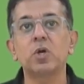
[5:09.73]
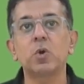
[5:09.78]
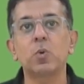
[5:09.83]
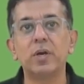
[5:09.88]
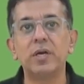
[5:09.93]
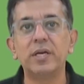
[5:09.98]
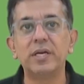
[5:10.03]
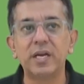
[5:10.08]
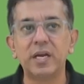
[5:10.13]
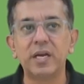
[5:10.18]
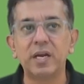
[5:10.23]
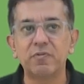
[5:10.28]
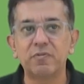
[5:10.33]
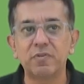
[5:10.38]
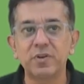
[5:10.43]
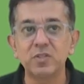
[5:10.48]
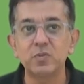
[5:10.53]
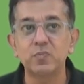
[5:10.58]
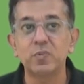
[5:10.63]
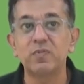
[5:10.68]
quality
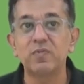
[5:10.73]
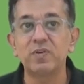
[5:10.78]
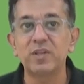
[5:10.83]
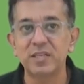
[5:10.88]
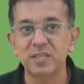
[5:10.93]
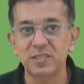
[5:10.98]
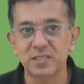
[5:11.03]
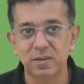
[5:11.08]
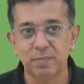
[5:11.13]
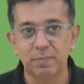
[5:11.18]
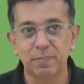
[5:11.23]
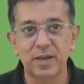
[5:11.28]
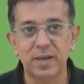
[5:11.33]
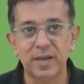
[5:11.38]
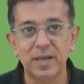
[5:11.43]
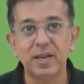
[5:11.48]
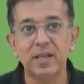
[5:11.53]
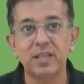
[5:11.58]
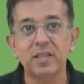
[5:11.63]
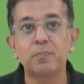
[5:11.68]
difference between the
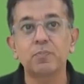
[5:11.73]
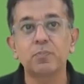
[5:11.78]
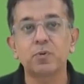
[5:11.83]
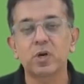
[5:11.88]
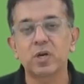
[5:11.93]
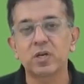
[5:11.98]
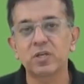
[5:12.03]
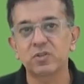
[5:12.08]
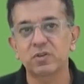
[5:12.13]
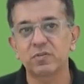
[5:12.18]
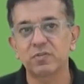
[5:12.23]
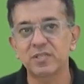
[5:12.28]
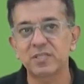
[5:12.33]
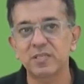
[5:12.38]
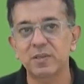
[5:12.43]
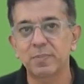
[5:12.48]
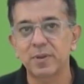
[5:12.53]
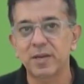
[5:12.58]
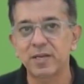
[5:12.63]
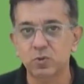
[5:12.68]
supplier and the products of the
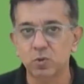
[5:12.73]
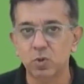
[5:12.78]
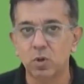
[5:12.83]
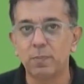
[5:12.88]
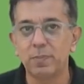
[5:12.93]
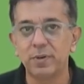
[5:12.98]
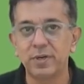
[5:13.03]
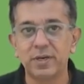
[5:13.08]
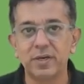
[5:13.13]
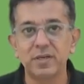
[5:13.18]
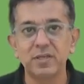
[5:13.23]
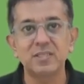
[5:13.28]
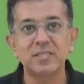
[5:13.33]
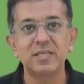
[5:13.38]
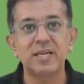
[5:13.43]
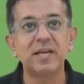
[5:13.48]
supplier's competitors,